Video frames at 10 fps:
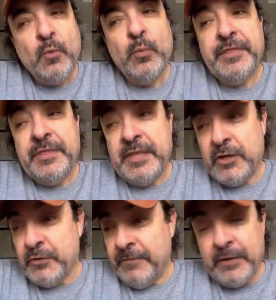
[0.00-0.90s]
with
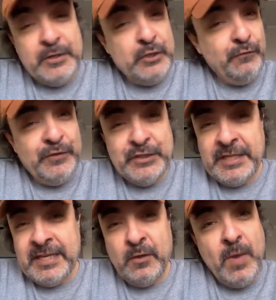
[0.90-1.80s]
their very
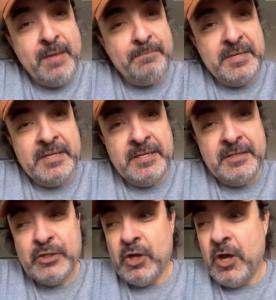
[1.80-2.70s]
sophisticated
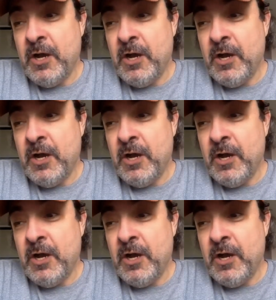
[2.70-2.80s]
weapons and